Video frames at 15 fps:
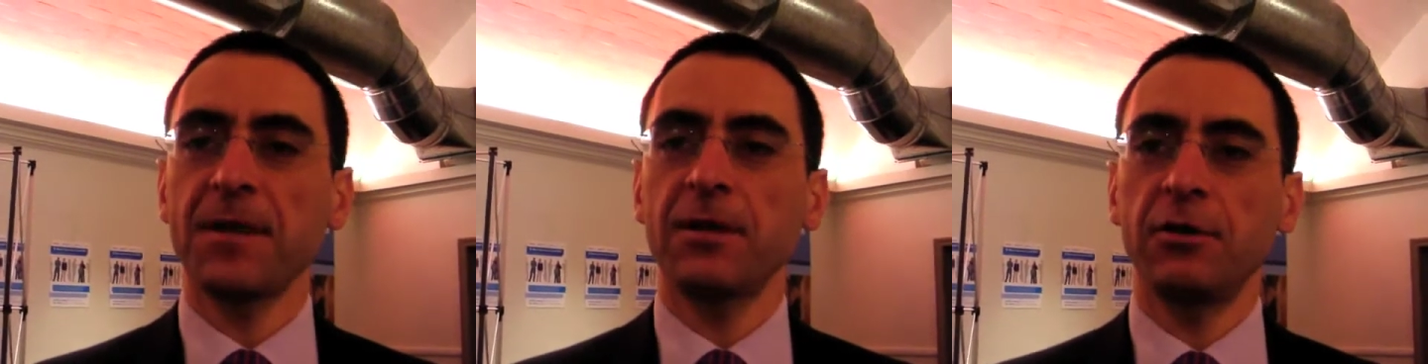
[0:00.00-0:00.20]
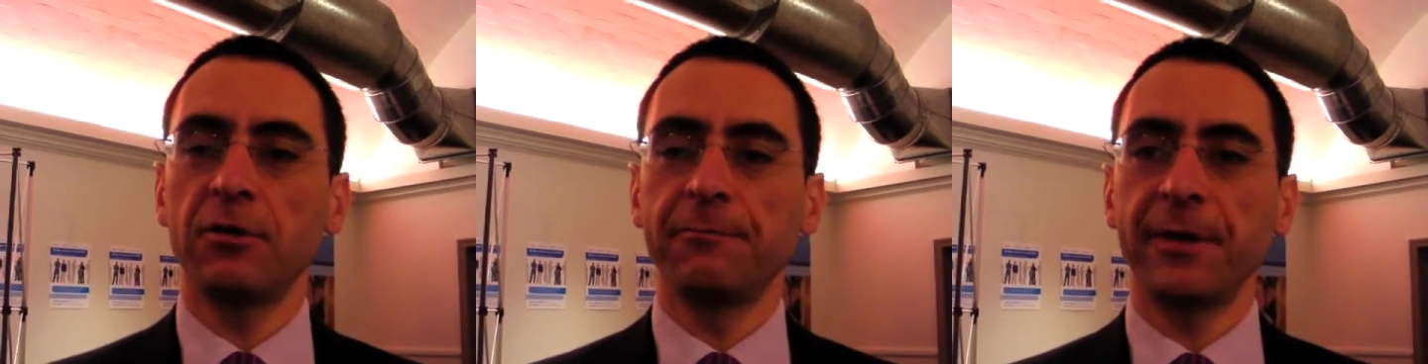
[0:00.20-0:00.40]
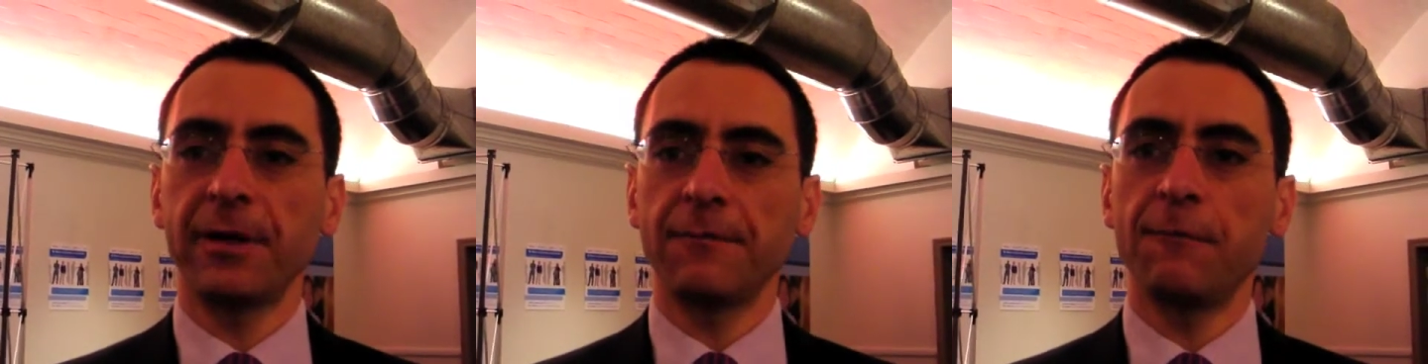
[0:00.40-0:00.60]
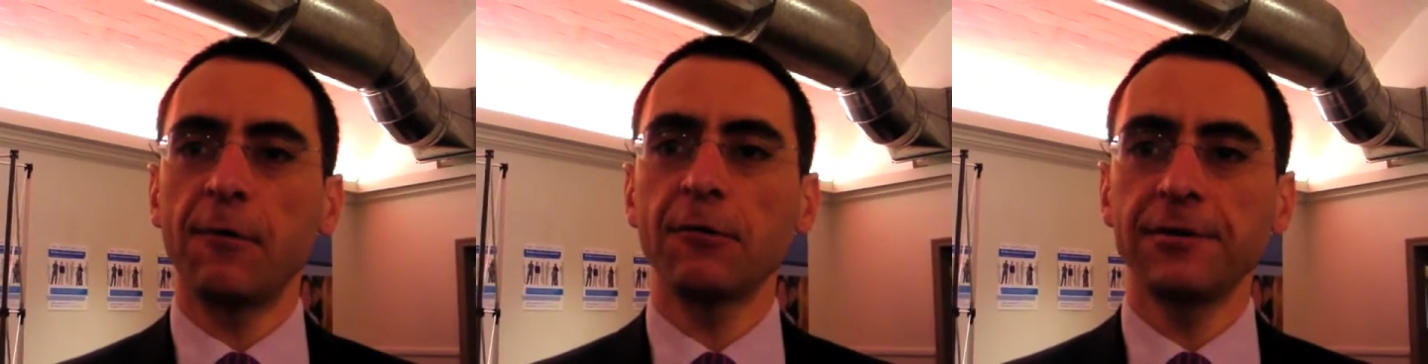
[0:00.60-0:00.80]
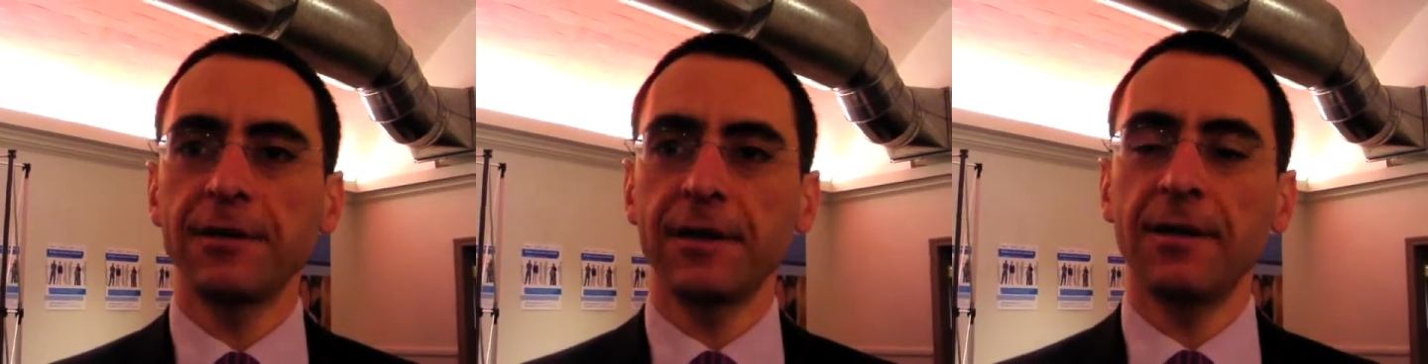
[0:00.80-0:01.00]
European
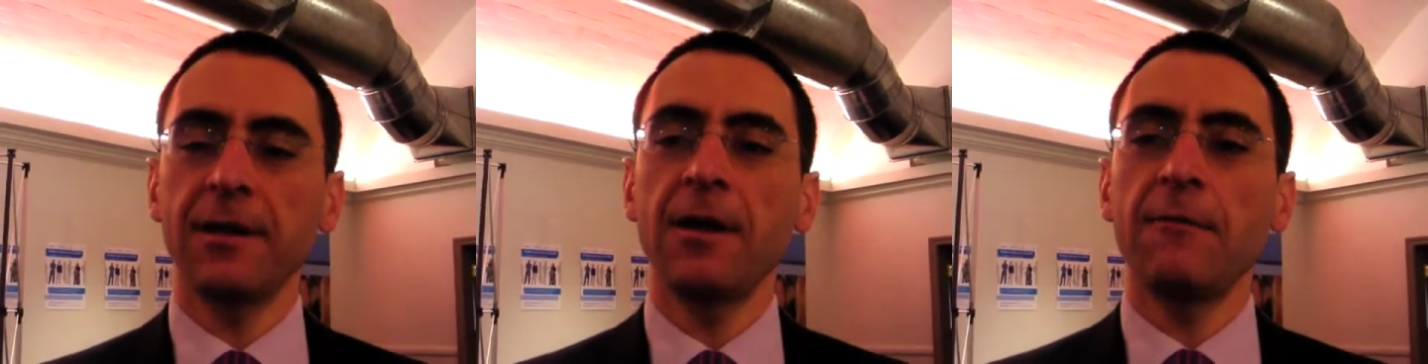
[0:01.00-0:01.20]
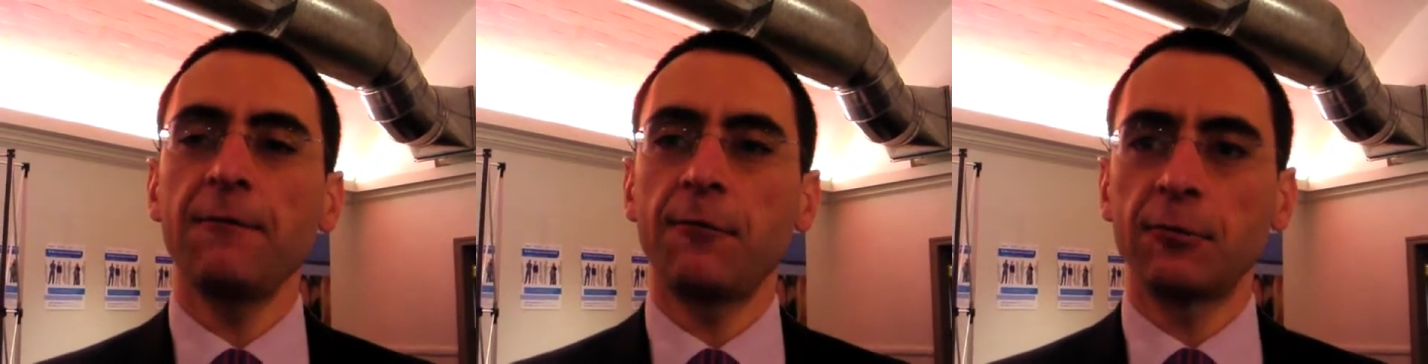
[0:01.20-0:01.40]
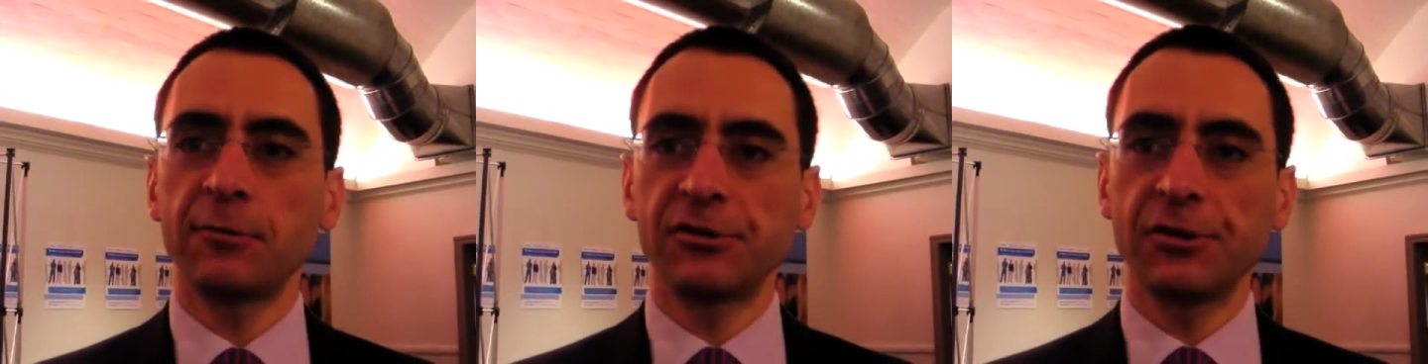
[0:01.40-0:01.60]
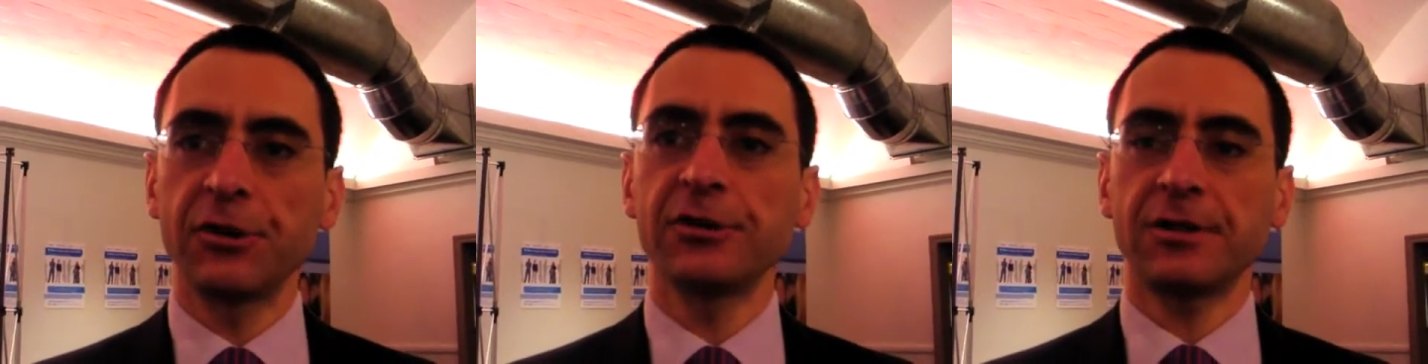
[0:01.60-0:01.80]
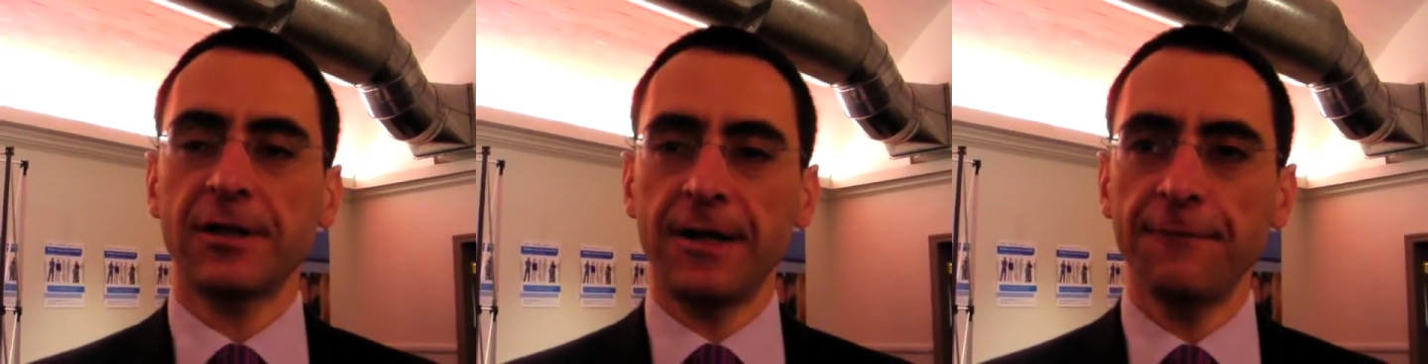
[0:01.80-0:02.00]
funding for
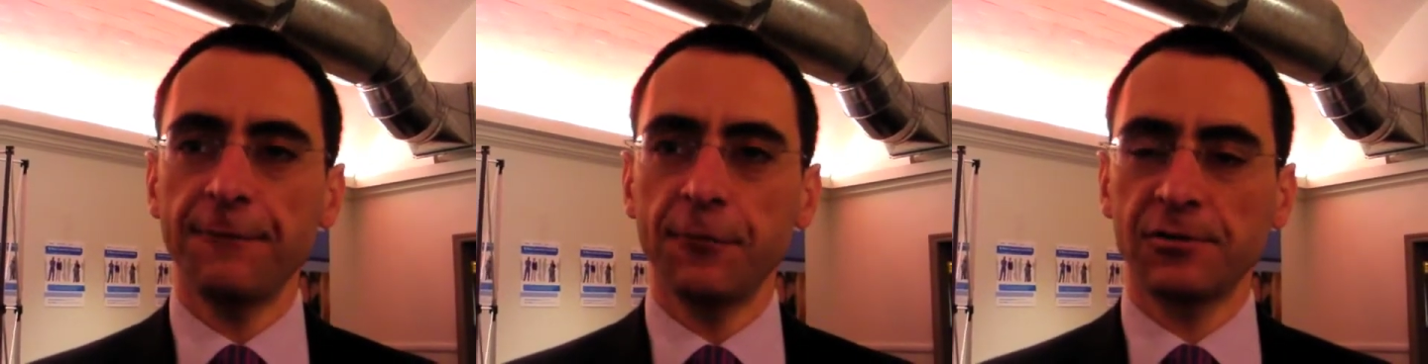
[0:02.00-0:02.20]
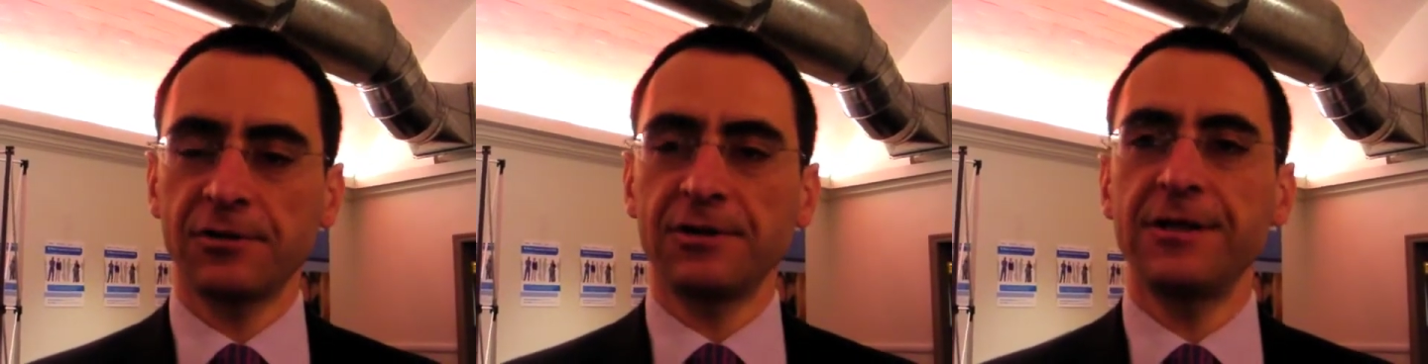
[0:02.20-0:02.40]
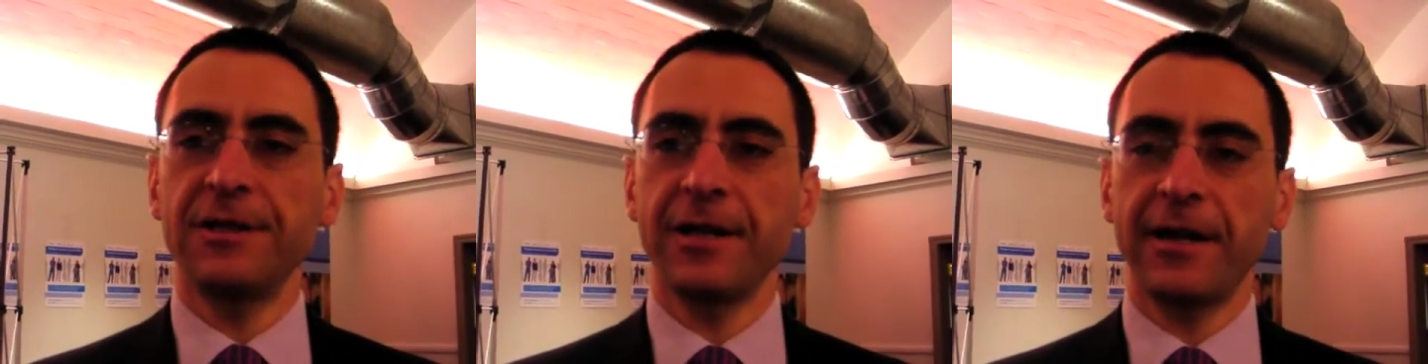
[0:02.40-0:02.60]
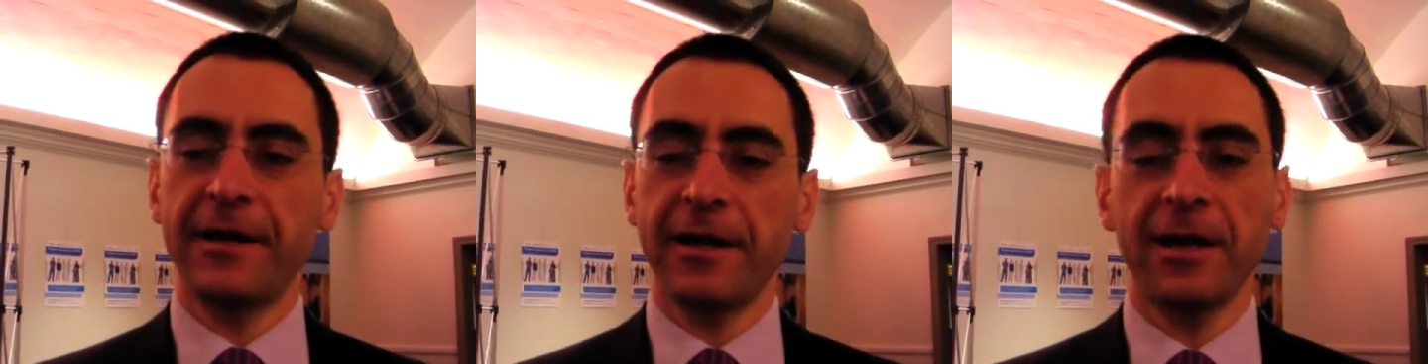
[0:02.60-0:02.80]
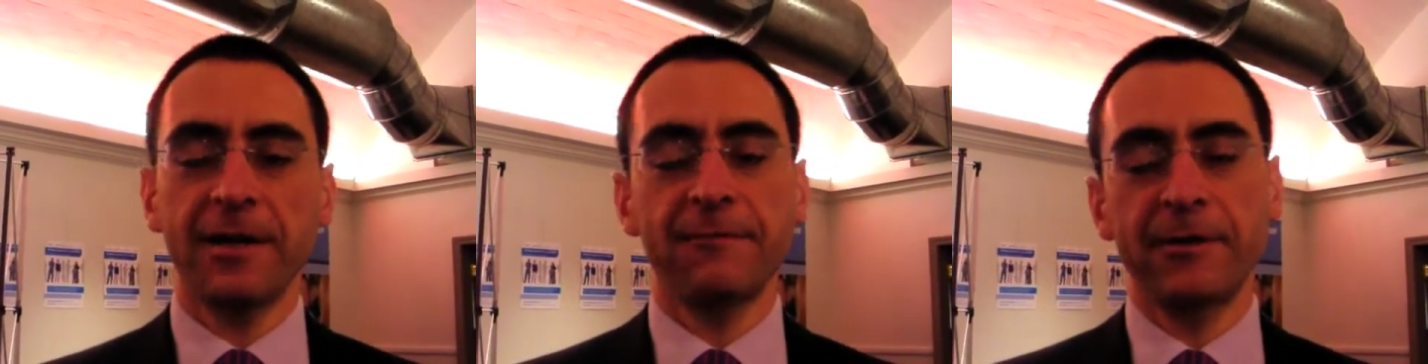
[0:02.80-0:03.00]
research efforts in the
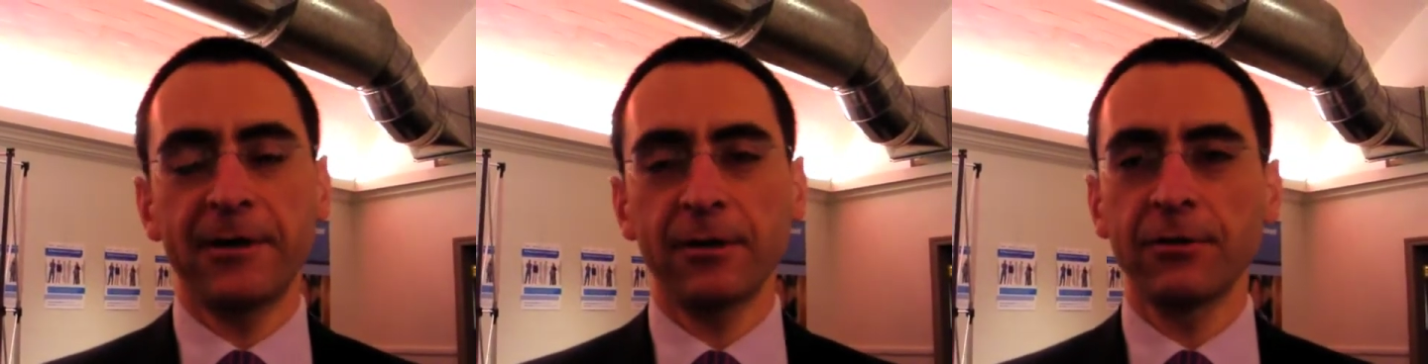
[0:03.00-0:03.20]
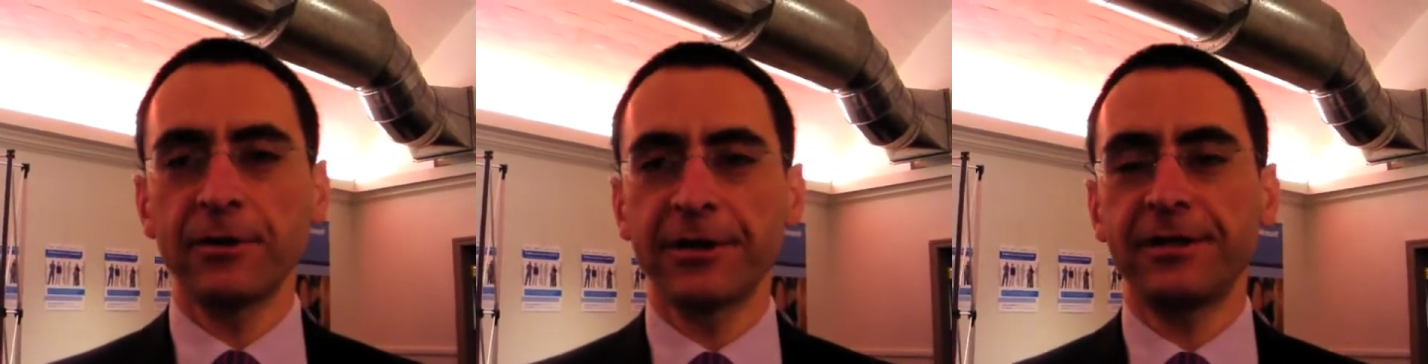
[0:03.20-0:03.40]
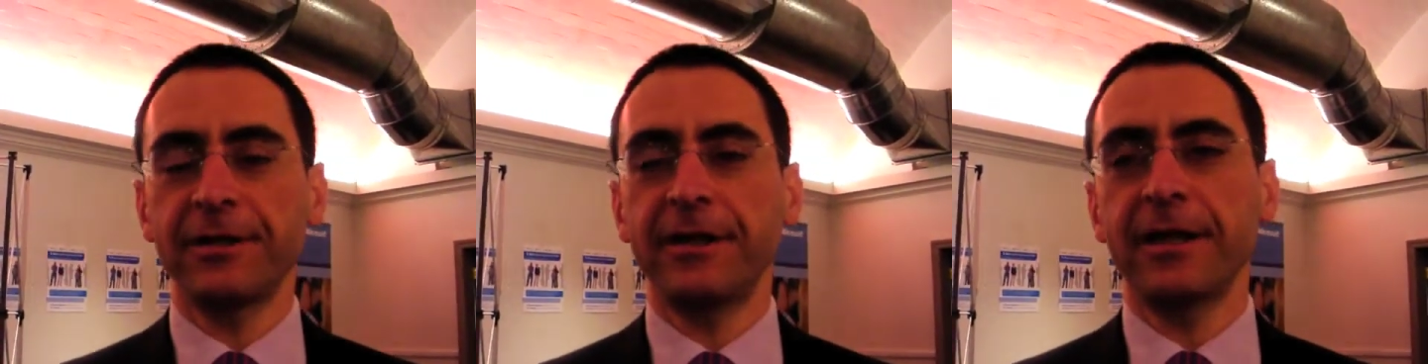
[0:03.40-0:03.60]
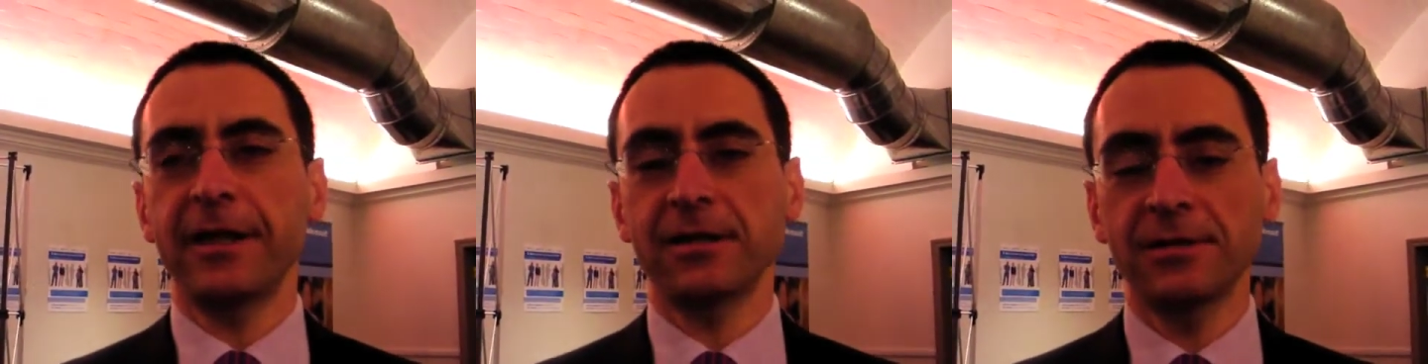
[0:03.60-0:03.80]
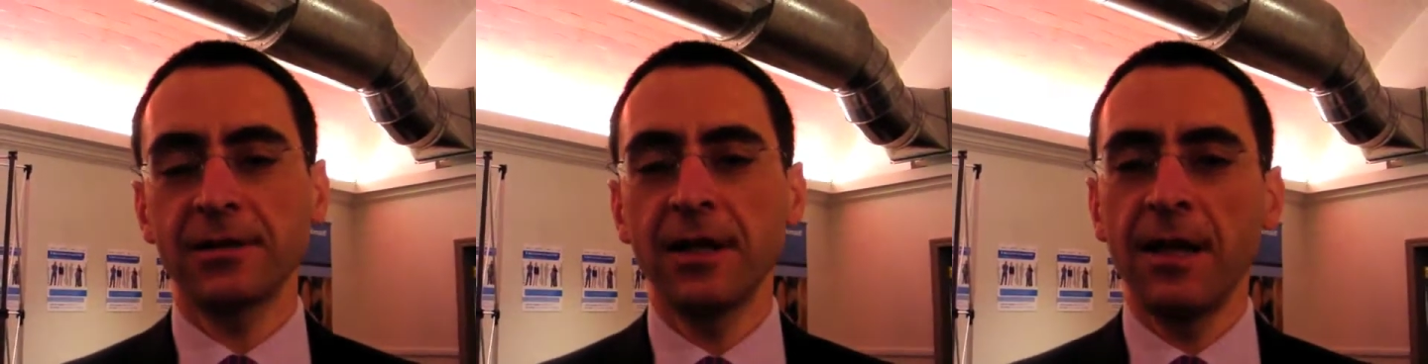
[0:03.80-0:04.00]
area, in very concrete
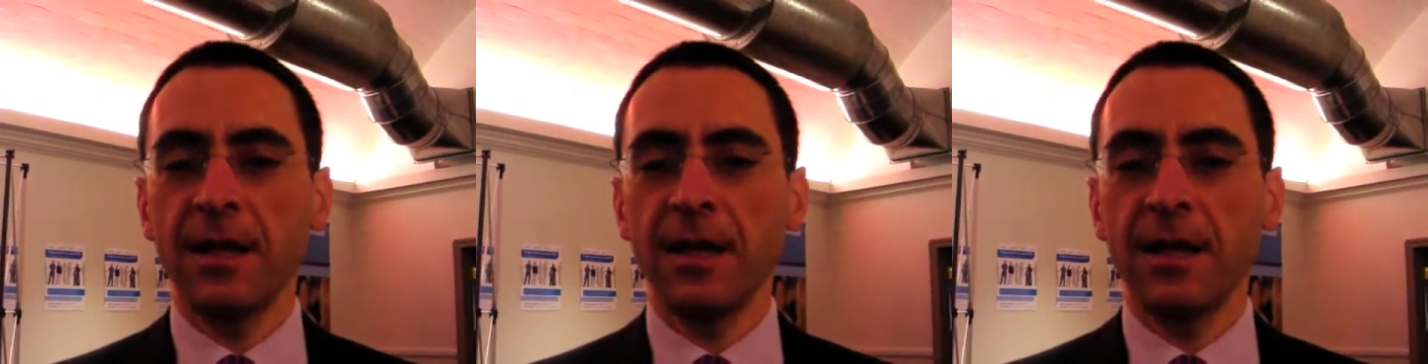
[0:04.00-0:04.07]
areas,